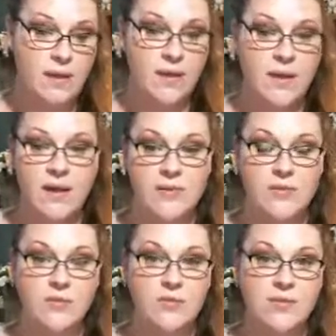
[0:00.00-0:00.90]
He
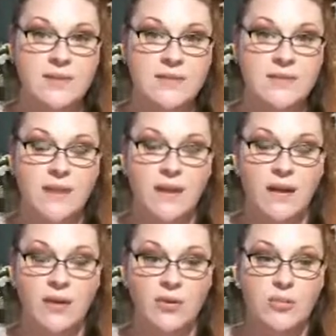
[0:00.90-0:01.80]
also trains like
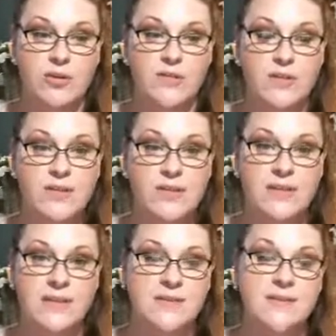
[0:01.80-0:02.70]
underprivileged
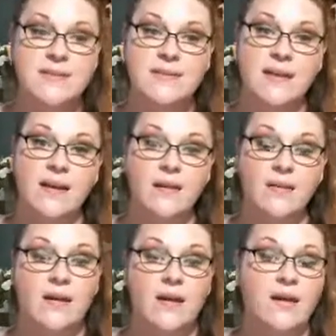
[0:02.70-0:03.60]
kids in the city in
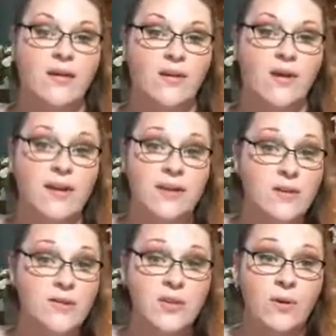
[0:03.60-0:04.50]
a karate
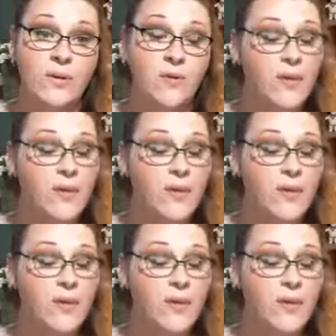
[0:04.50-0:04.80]
dojo,